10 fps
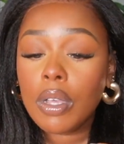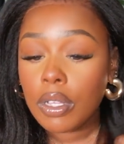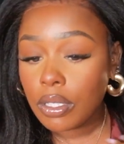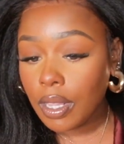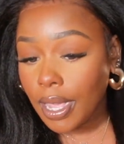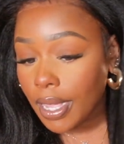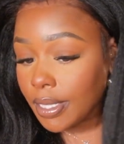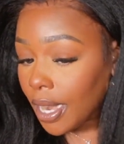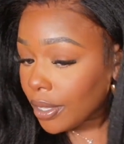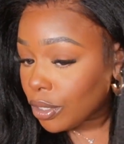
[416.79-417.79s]
So like I
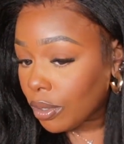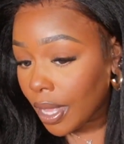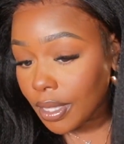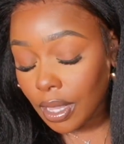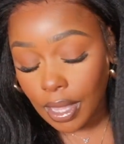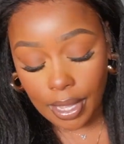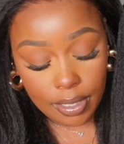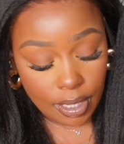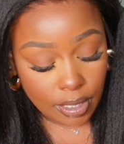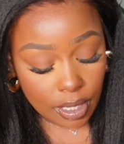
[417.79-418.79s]
said, I do like the length.
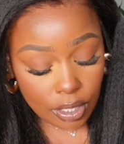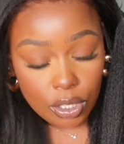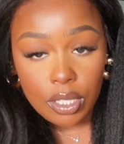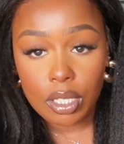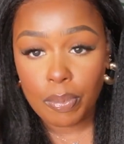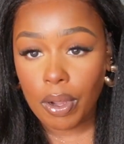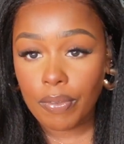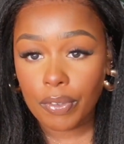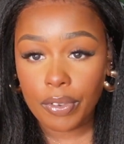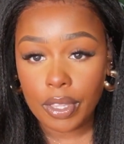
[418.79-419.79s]
16 inches is
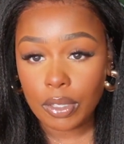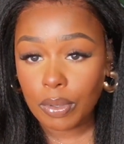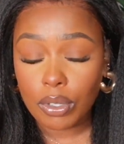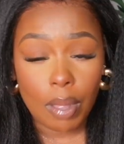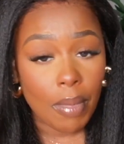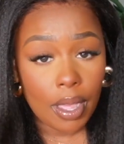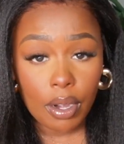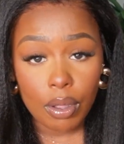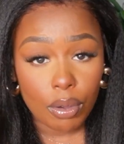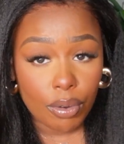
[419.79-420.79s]
perfect for this one, so I'm not
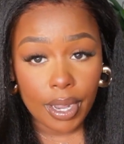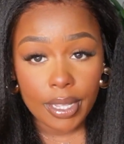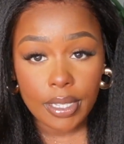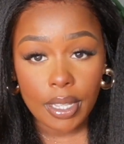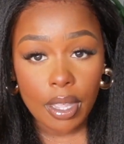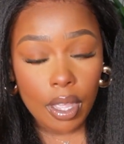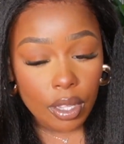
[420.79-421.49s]
gonna go crazy.